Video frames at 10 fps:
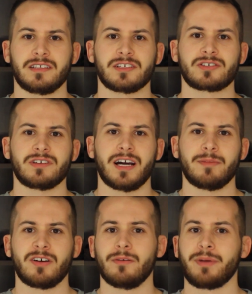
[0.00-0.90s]
that
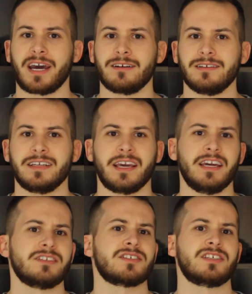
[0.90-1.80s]
describe how a battle in
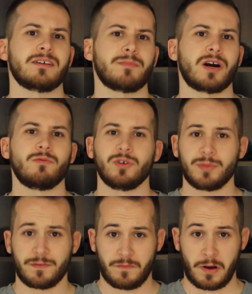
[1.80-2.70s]
Age of Sigmar will
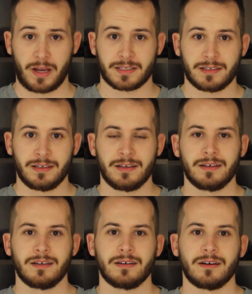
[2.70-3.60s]
be fought.
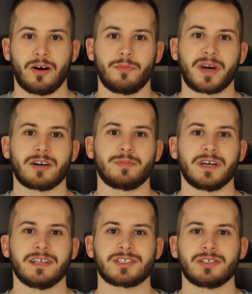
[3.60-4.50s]
All battle
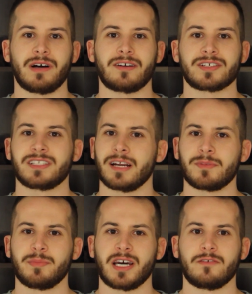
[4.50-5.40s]
plans show how to set
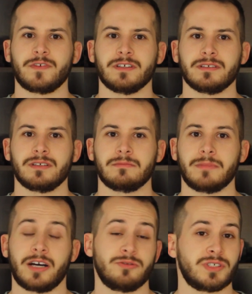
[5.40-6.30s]
up the
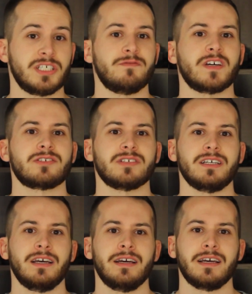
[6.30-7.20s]
battlefield, how you achieve
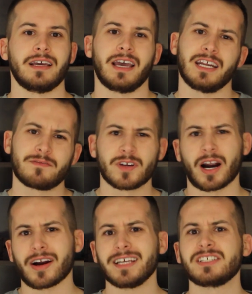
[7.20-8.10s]
victory, and if there
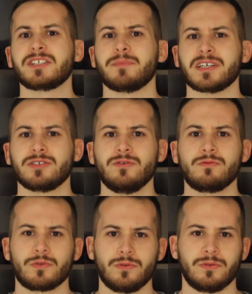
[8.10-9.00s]
are any special
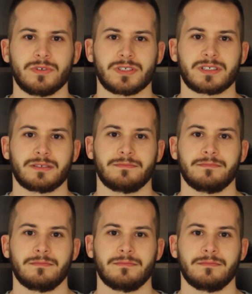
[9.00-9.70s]
rules.